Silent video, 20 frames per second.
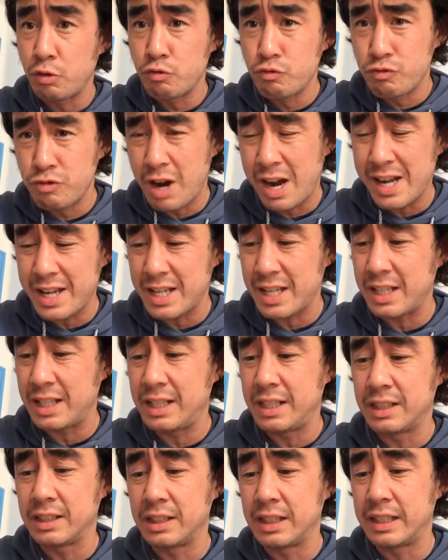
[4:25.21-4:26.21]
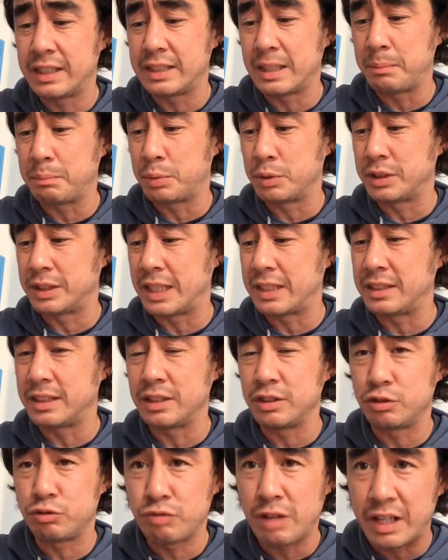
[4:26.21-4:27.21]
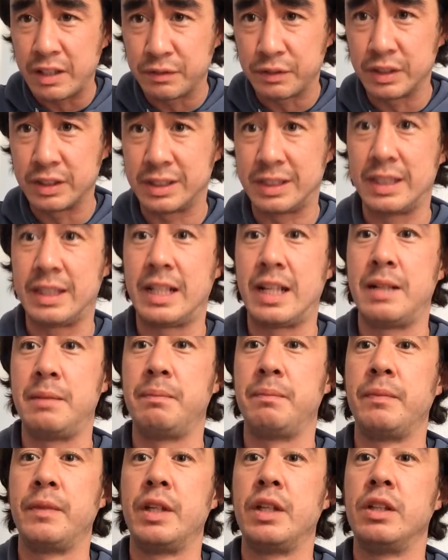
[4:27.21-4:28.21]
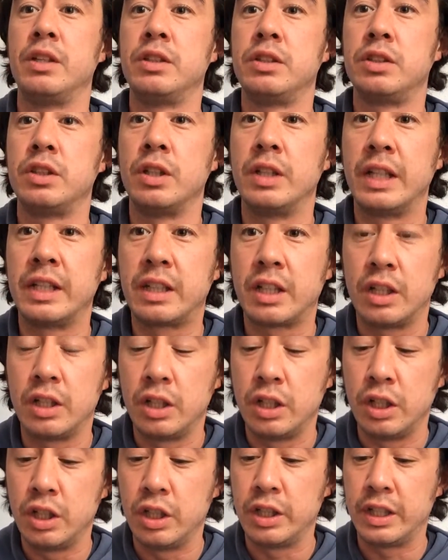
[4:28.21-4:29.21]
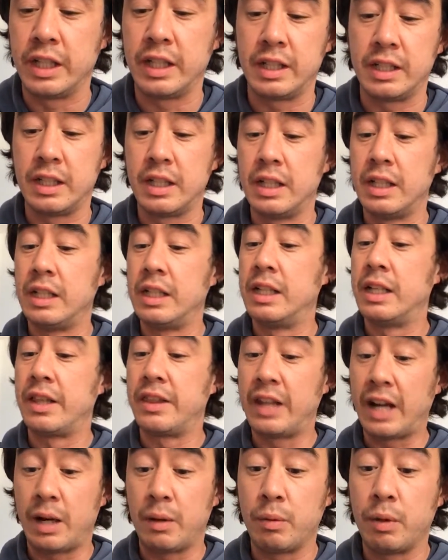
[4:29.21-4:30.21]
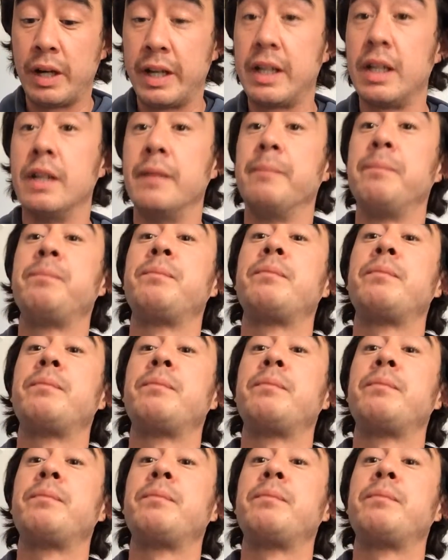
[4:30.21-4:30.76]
write a little example sentence relevant to them so they can learn it that way.